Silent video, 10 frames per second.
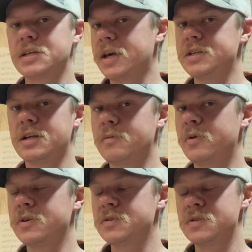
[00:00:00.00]
case
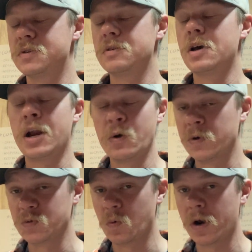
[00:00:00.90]
anyone's
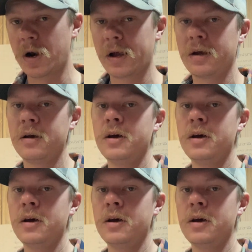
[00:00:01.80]
wondering.